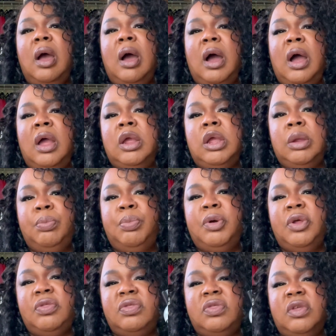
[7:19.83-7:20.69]
I can
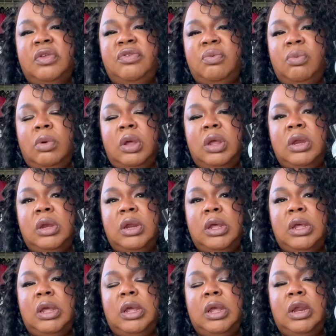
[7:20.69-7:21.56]
put this one
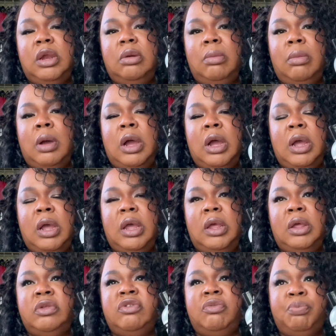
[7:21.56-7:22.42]
in
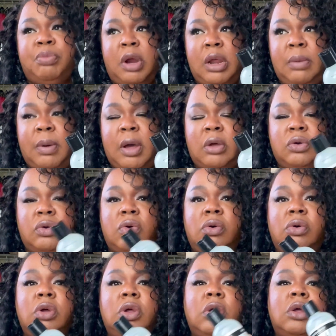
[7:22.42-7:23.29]
my spray
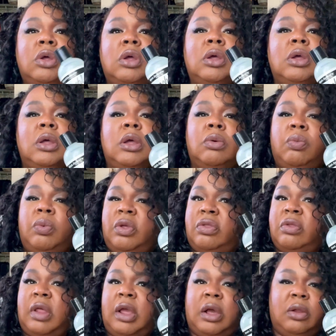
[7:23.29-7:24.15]
bottle
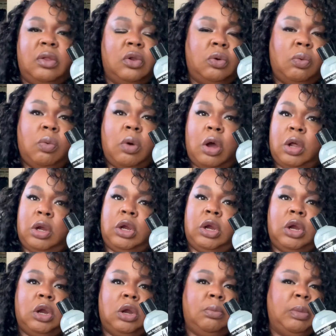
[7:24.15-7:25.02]
with like a little
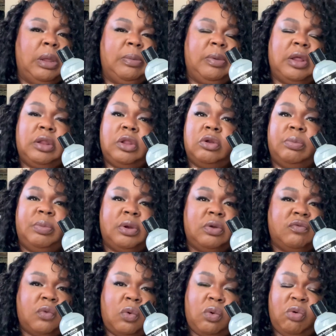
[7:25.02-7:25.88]
water, maybe a little bit
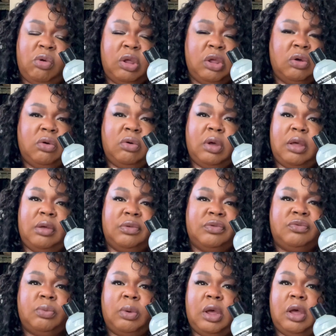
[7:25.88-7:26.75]
of oil
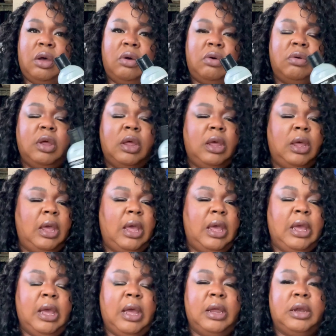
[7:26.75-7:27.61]
as well.
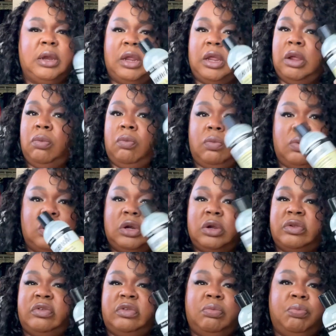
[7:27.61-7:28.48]
And it
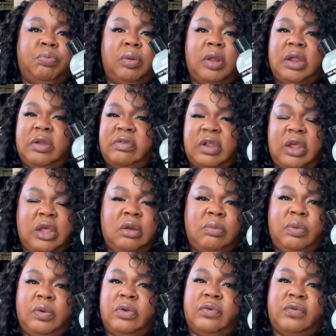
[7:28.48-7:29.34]
works, blends in
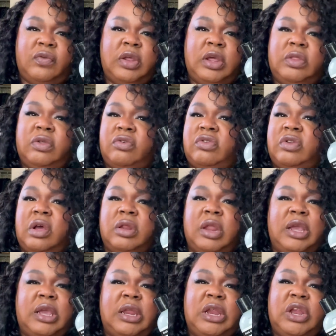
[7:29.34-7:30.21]
beautifully. There's not
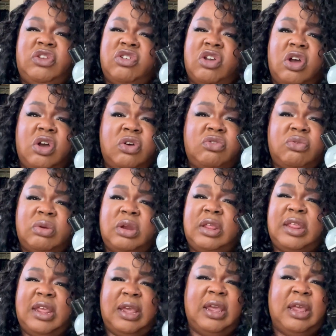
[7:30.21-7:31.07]
like any chunks or
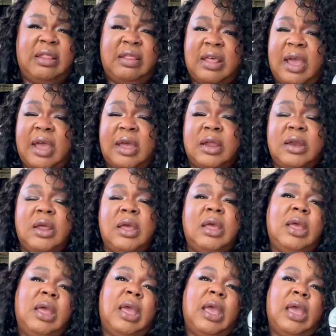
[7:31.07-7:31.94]
anything in that.
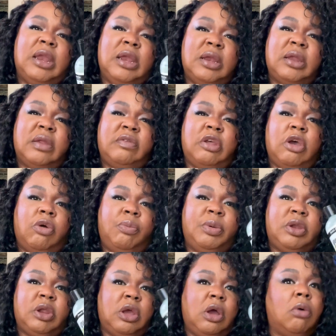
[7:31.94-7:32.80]
And it does help
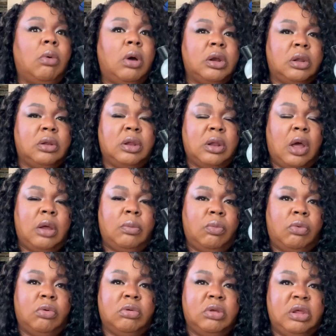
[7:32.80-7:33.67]
it to go on a lot
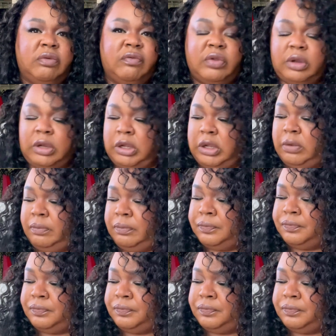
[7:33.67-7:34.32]
more evenly.